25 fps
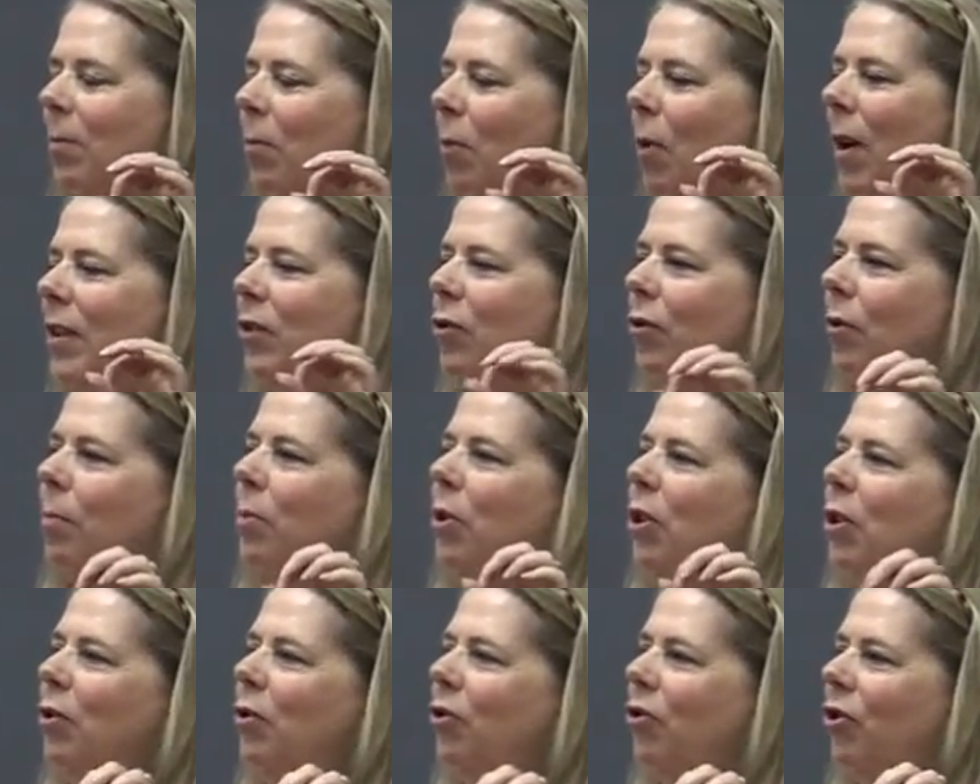
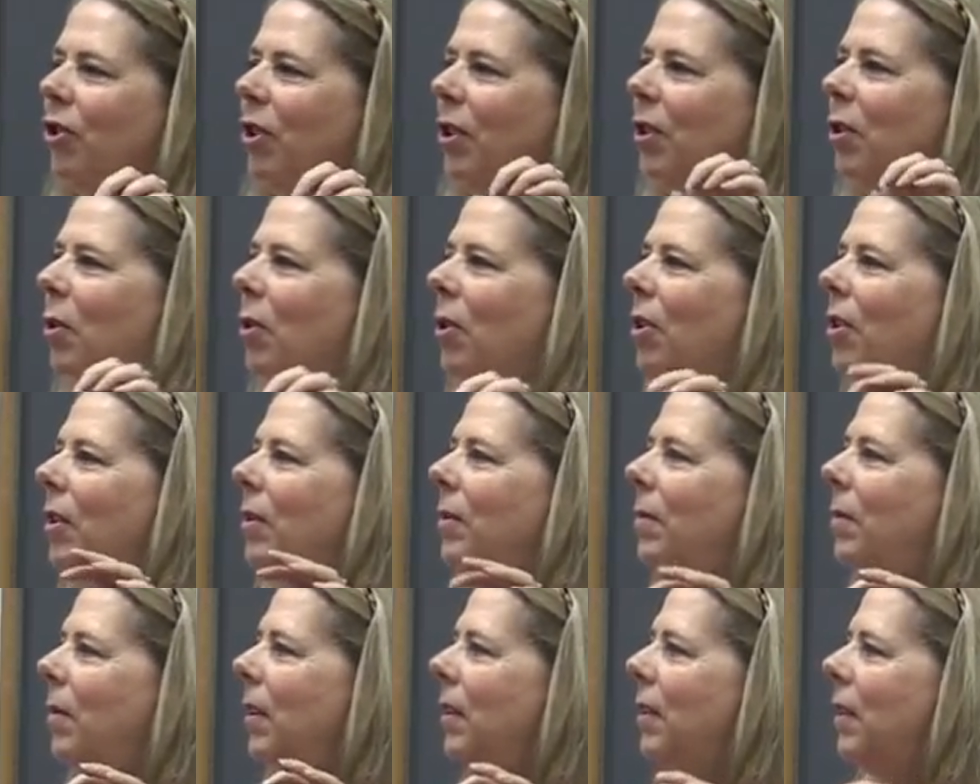retribution, or
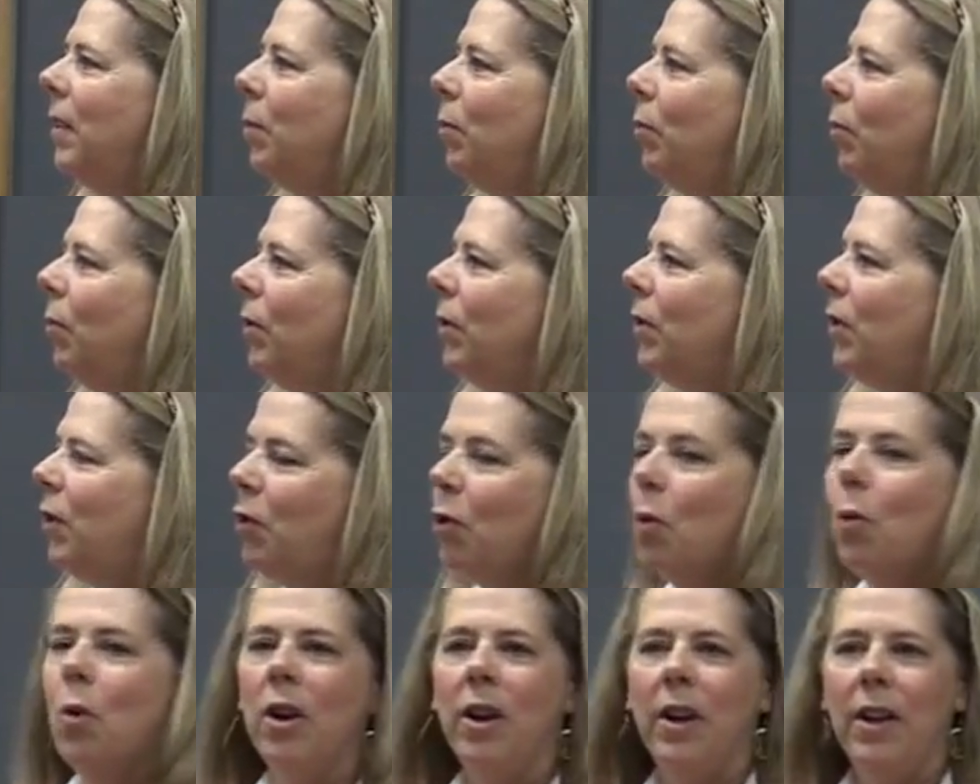it's
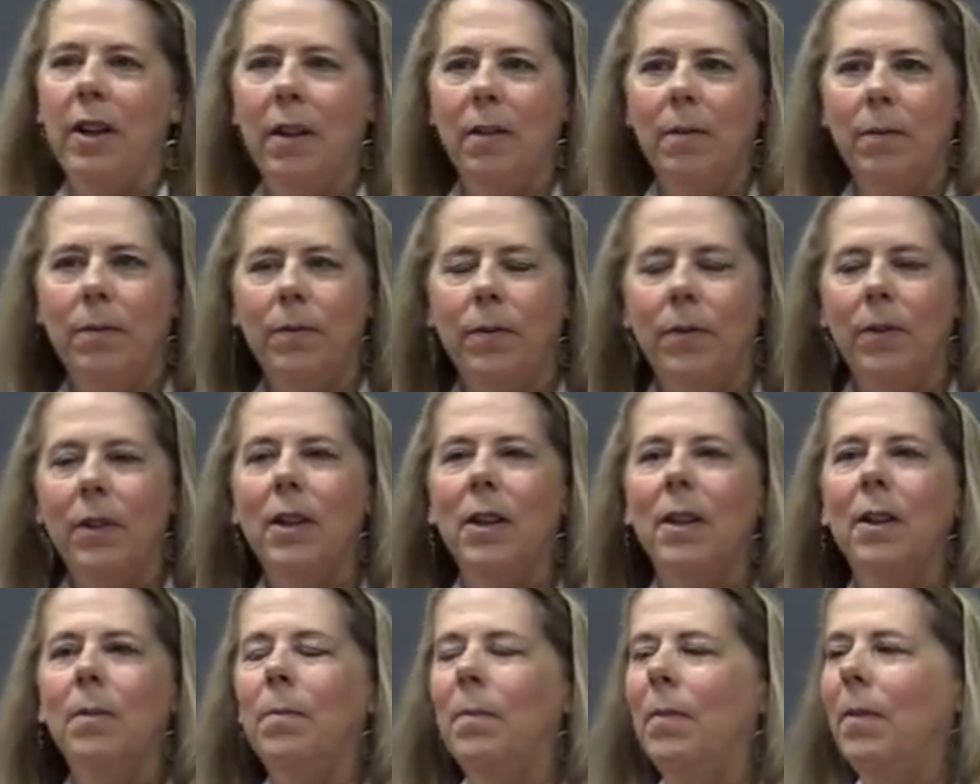restorative.
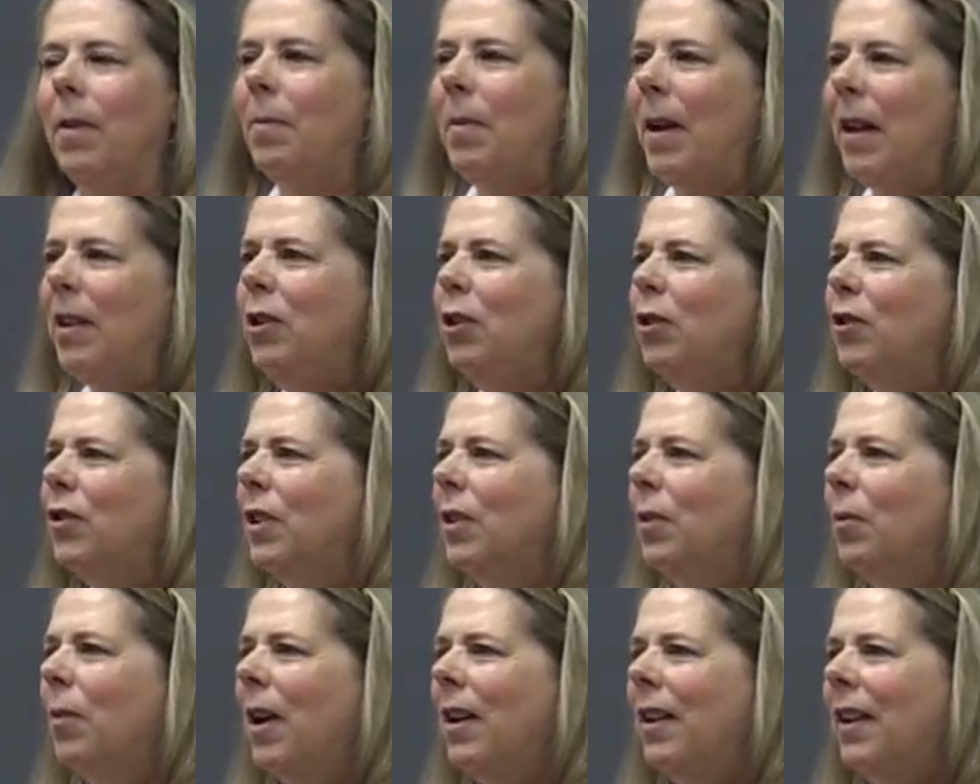Am I
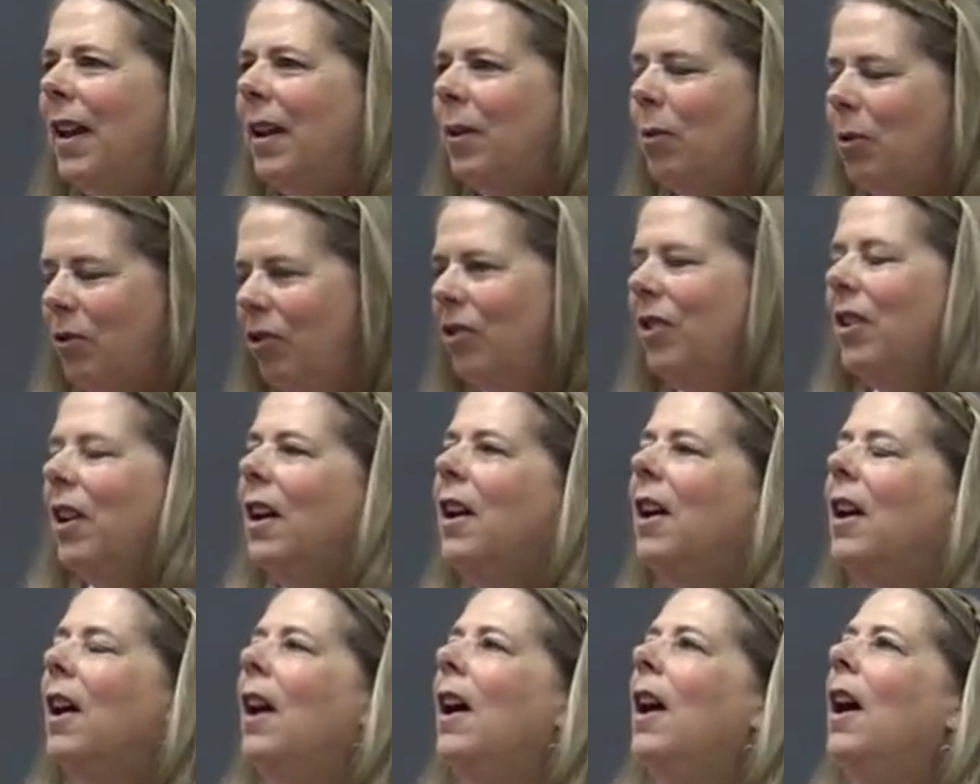using the right language? Okay.
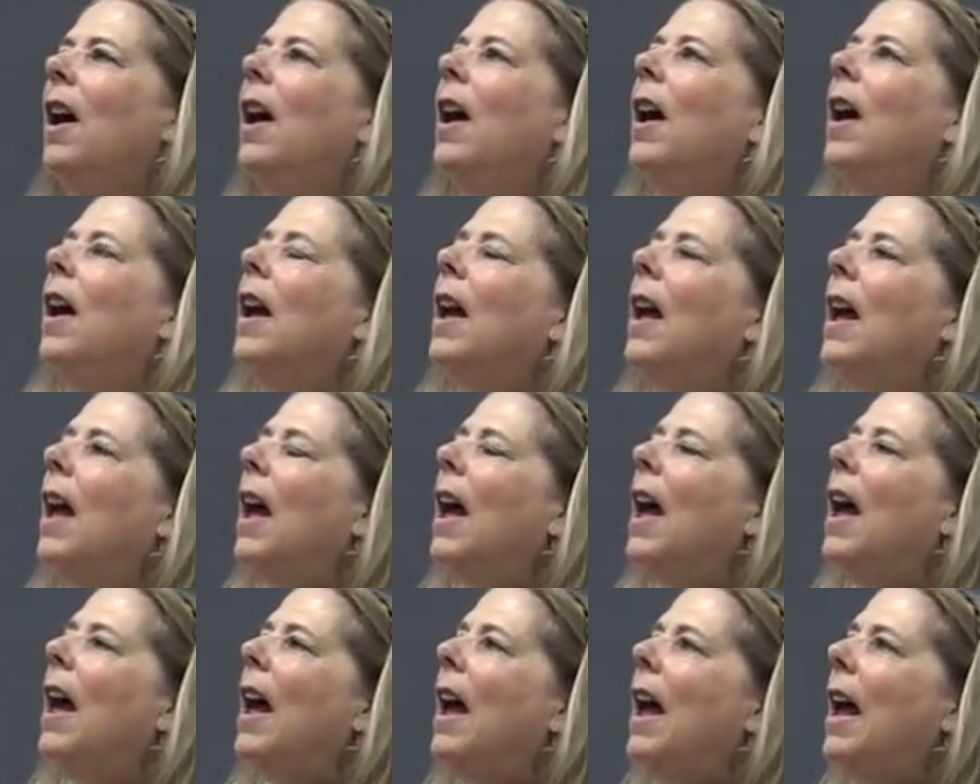
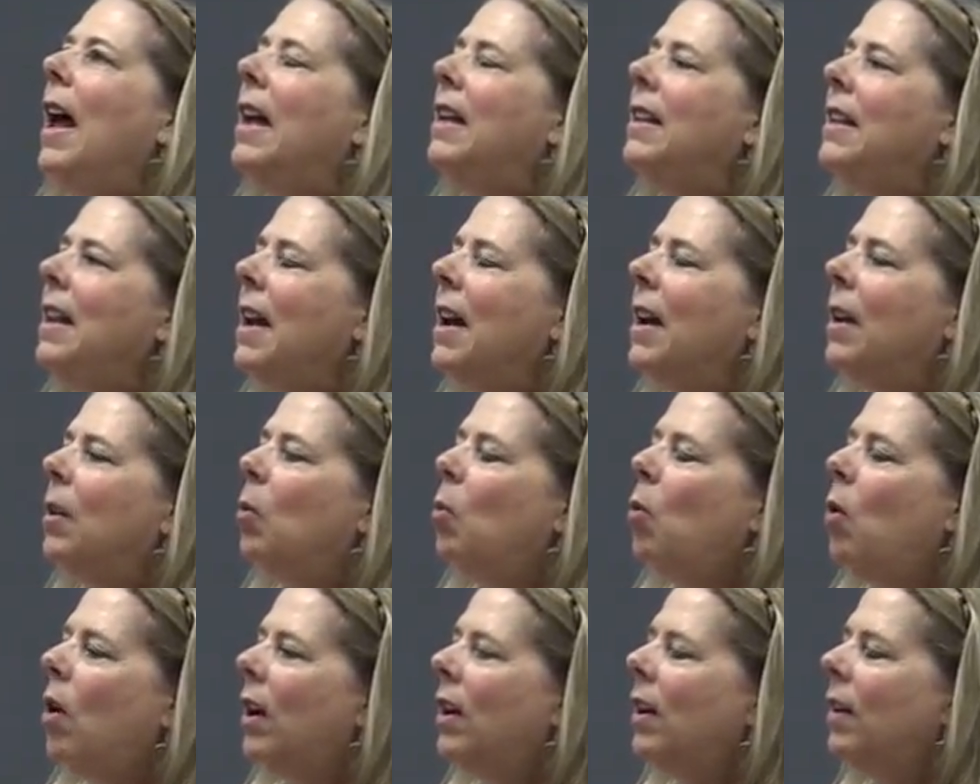And yet
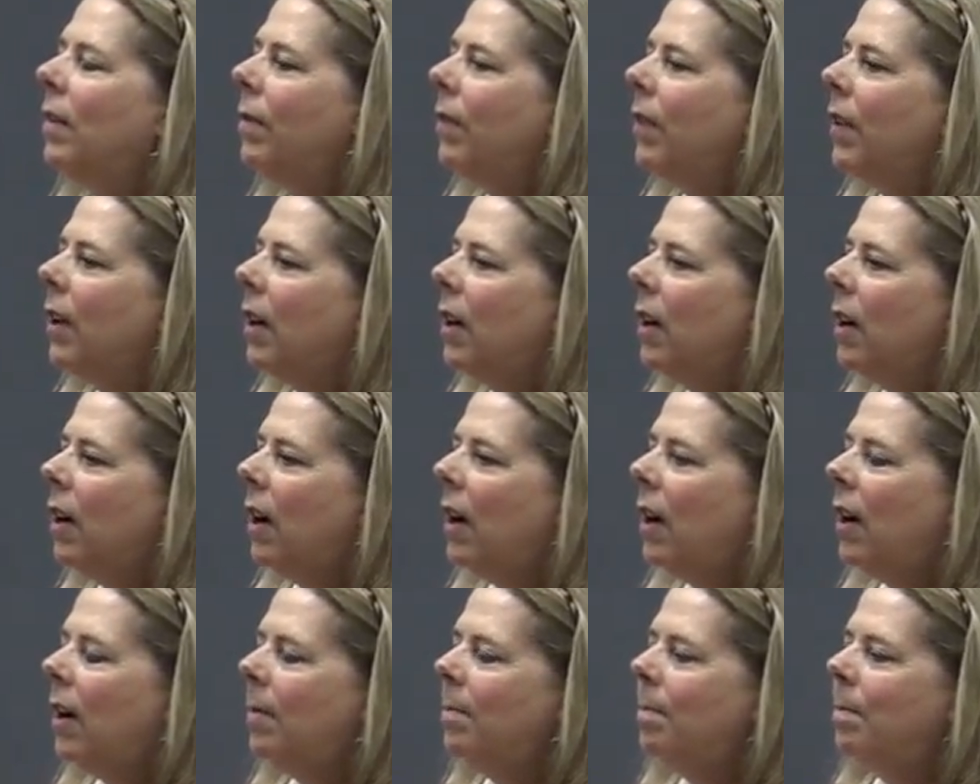one of the,
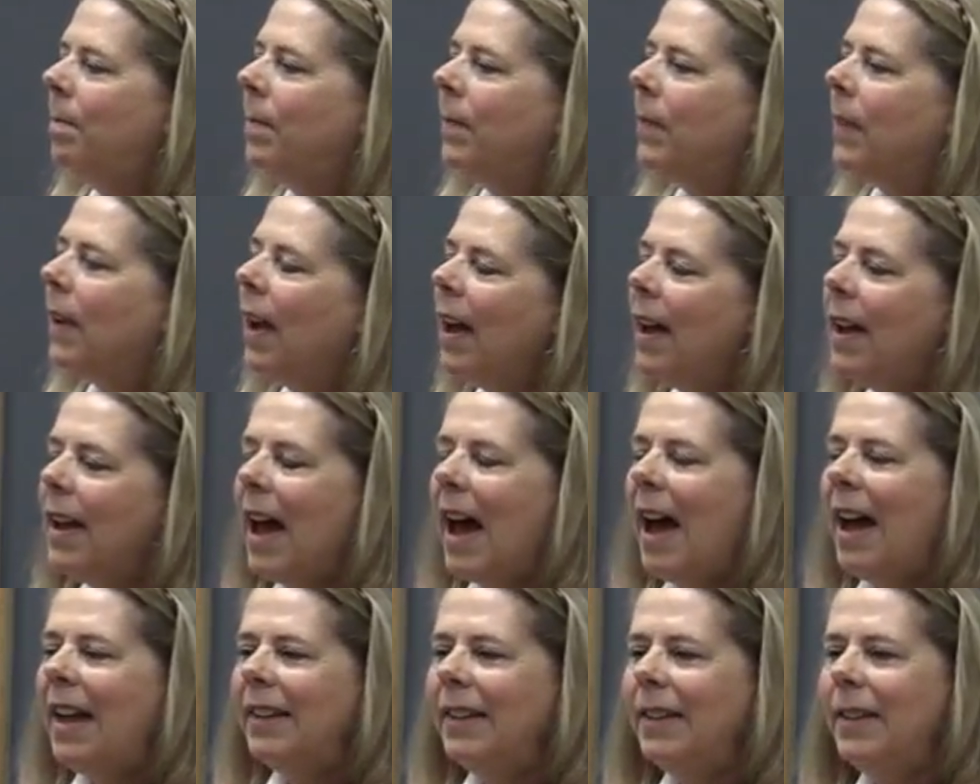
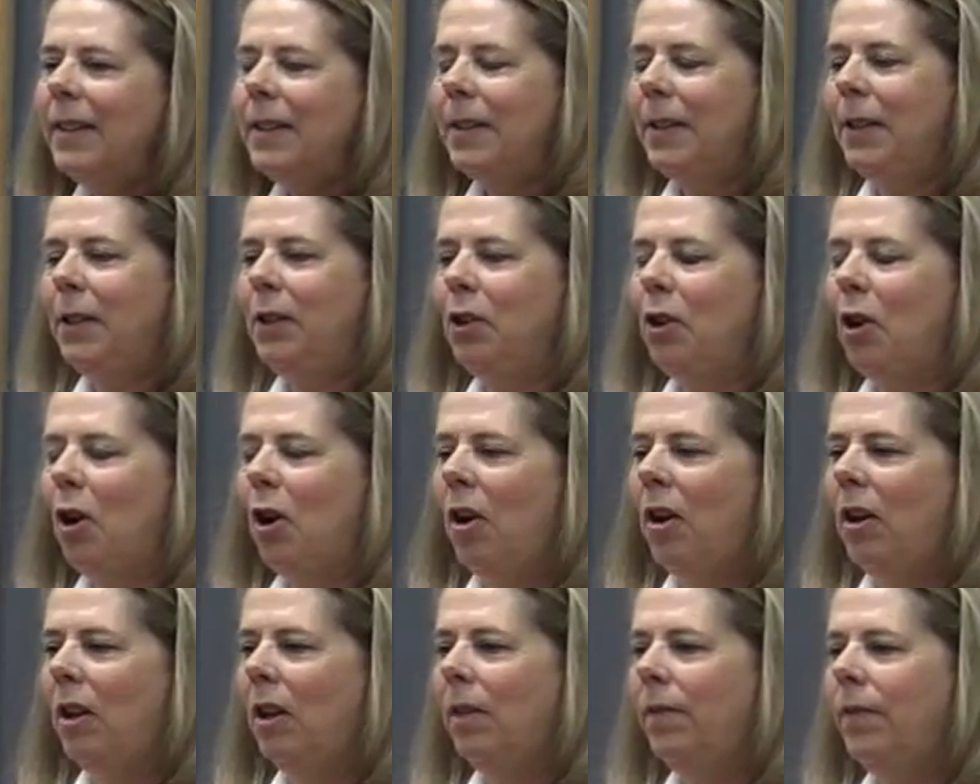I listened to
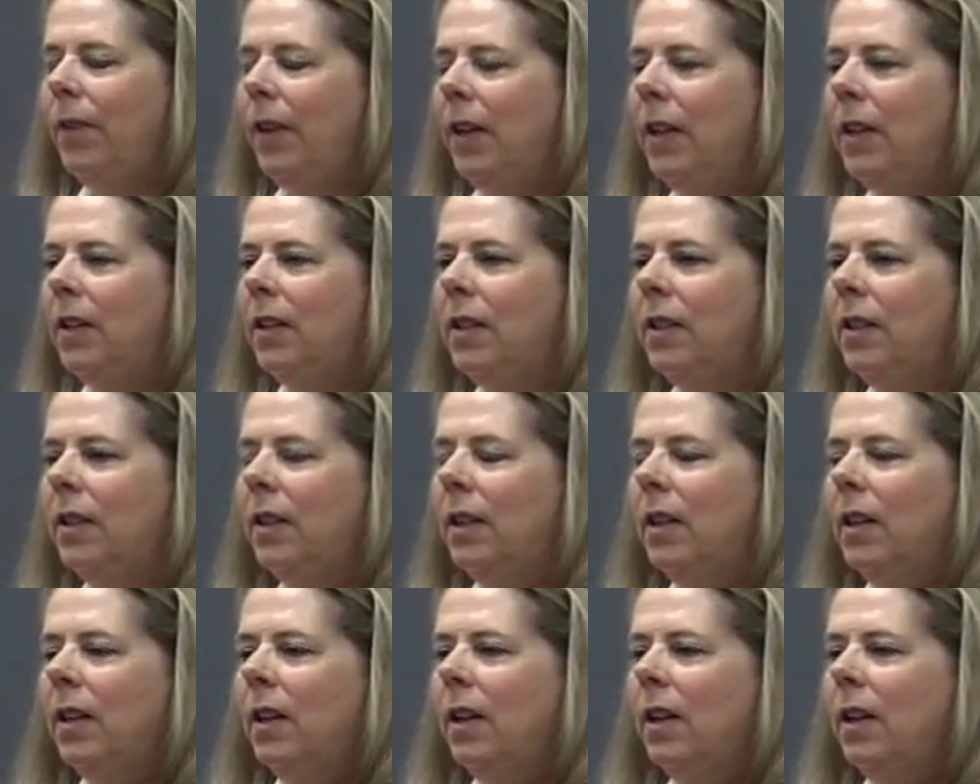all of it,